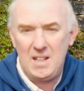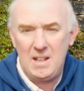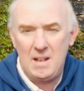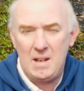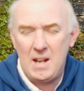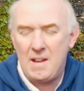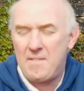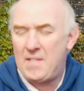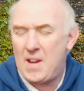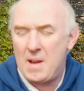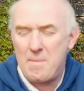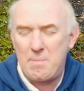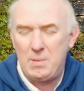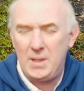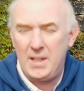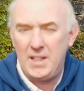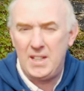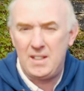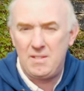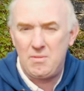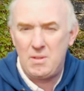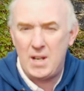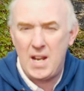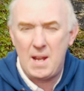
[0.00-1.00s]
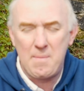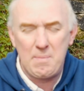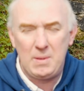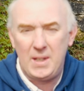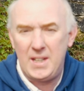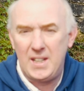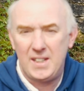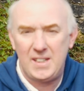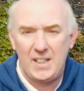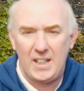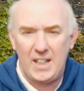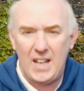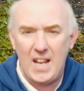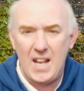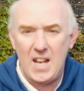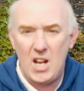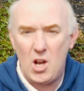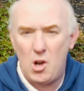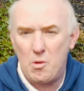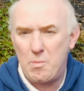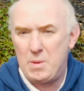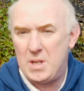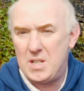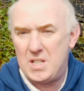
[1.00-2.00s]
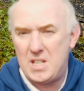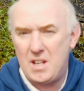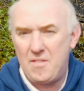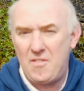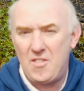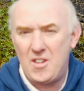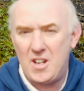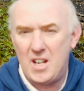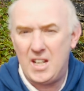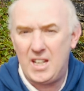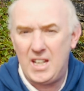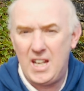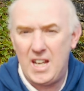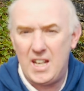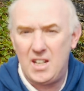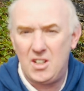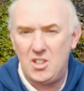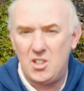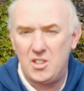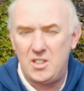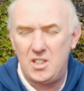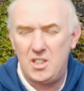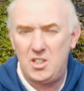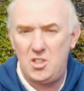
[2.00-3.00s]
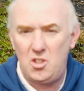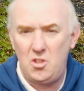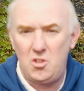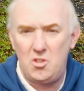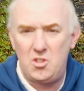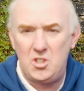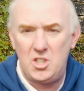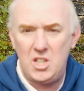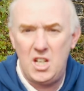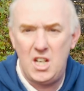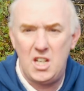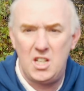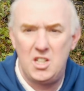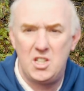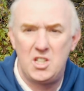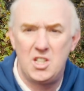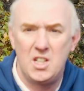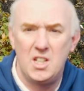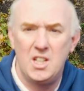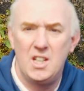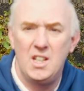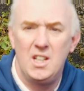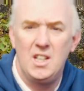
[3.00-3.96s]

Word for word: and if I play this when I play this again it'll be different again because they do change.